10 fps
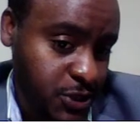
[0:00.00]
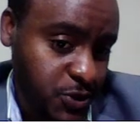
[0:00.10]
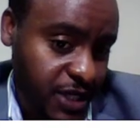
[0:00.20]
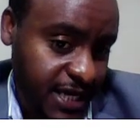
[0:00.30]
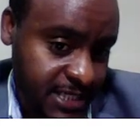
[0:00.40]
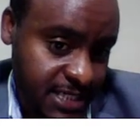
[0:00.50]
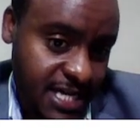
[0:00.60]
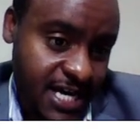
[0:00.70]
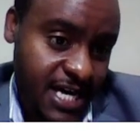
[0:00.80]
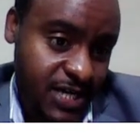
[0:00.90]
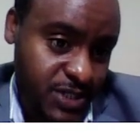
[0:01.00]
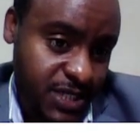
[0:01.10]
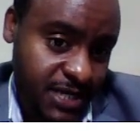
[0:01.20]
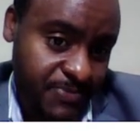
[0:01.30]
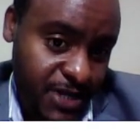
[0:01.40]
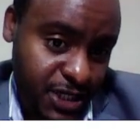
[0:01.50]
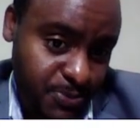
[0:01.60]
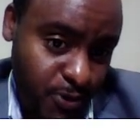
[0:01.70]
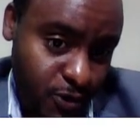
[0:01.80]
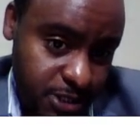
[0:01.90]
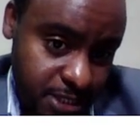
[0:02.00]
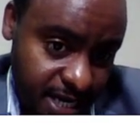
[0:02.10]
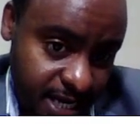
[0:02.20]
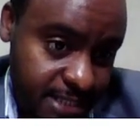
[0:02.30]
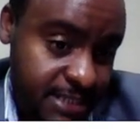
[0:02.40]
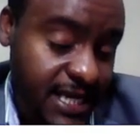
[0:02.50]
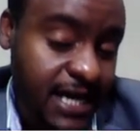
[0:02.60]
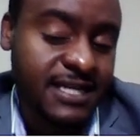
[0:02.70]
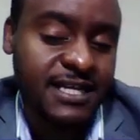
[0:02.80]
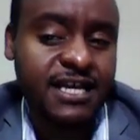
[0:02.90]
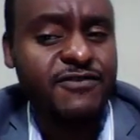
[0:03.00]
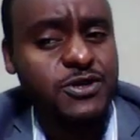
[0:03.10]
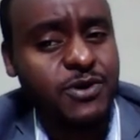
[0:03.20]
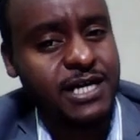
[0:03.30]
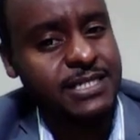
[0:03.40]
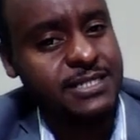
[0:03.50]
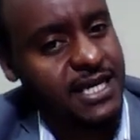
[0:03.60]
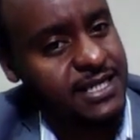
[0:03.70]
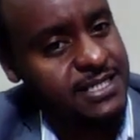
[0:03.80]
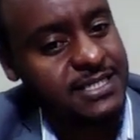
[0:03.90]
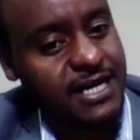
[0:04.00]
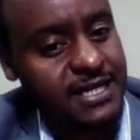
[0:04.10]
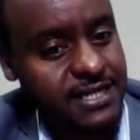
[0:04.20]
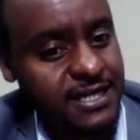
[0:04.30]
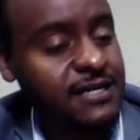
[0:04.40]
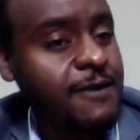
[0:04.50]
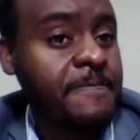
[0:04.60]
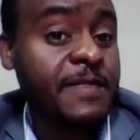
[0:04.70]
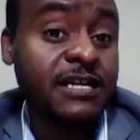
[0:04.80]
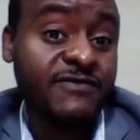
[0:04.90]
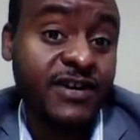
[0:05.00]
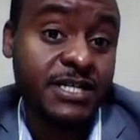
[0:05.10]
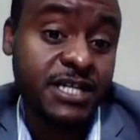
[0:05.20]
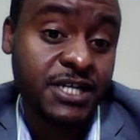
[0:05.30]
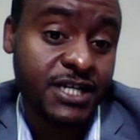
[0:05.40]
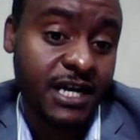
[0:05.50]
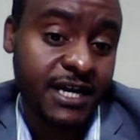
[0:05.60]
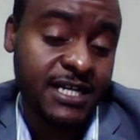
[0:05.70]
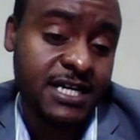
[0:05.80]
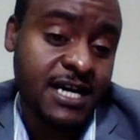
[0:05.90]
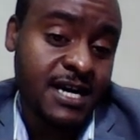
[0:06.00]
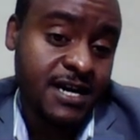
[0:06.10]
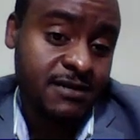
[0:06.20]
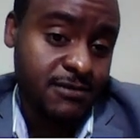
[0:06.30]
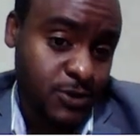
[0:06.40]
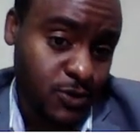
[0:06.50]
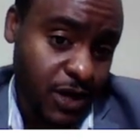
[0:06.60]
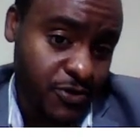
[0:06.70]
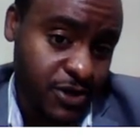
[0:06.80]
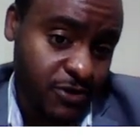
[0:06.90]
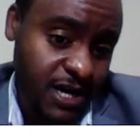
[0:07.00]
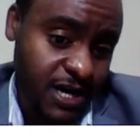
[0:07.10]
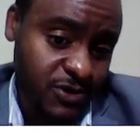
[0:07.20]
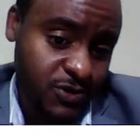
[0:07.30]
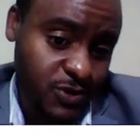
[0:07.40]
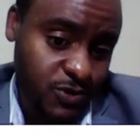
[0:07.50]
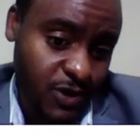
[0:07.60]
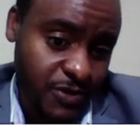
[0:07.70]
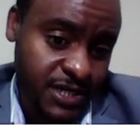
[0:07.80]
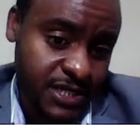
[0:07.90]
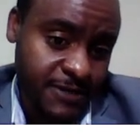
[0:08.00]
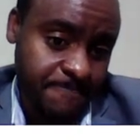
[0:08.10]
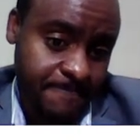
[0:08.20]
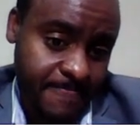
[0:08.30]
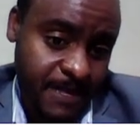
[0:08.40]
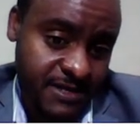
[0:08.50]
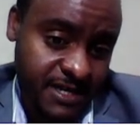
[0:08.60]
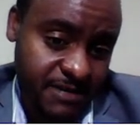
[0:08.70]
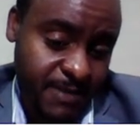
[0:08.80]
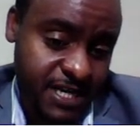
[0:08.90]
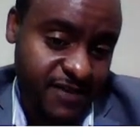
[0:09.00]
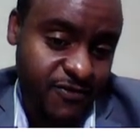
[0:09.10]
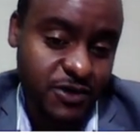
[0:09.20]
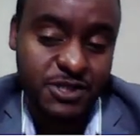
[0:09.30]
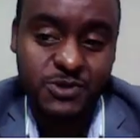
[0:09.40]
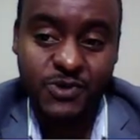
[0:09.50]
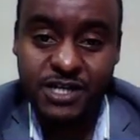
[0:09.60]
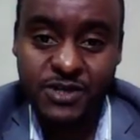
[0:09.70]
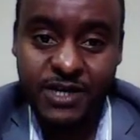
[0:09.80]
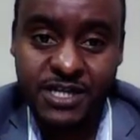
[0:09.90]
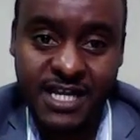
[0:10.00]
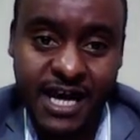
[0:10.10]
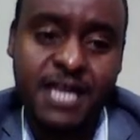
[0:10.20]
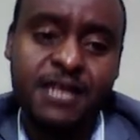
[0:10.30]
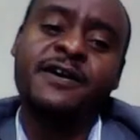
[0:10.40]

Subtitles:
date. You see, response start date. Even you can set start date. That is very essential, right? This is 2001 to 2000. By default, is 2029.